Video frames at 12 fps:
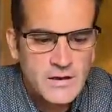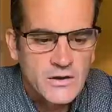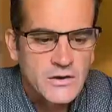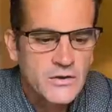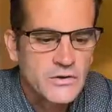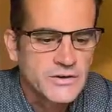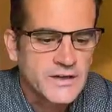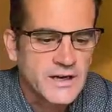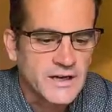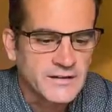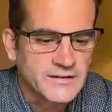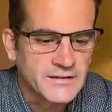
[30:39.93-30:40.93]
who
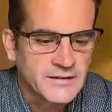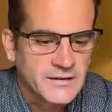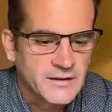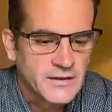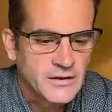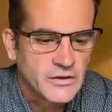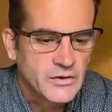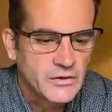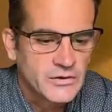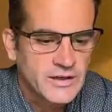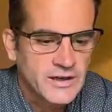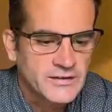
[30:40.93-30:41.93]
does,
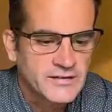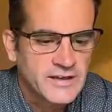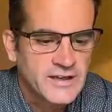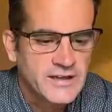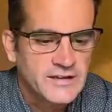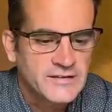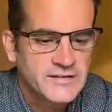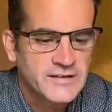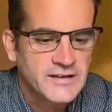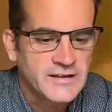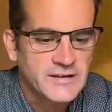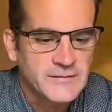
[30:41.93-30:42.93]
who does he
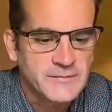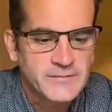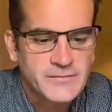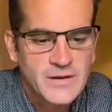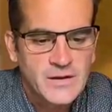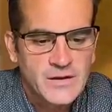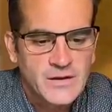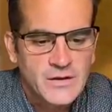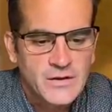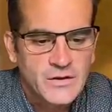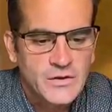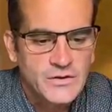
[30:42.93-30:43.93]
see?
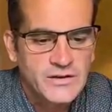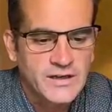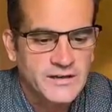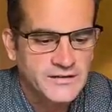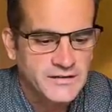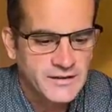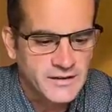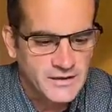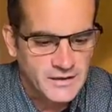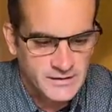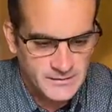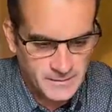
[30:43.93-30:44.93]
Who does
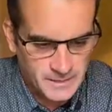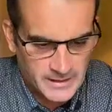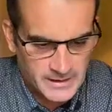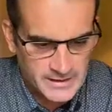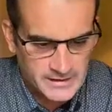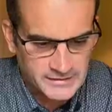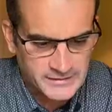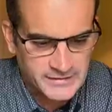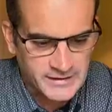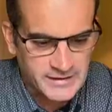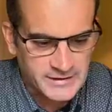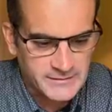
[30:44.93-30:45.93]
he
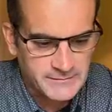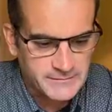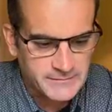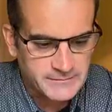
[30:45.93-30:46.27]
see?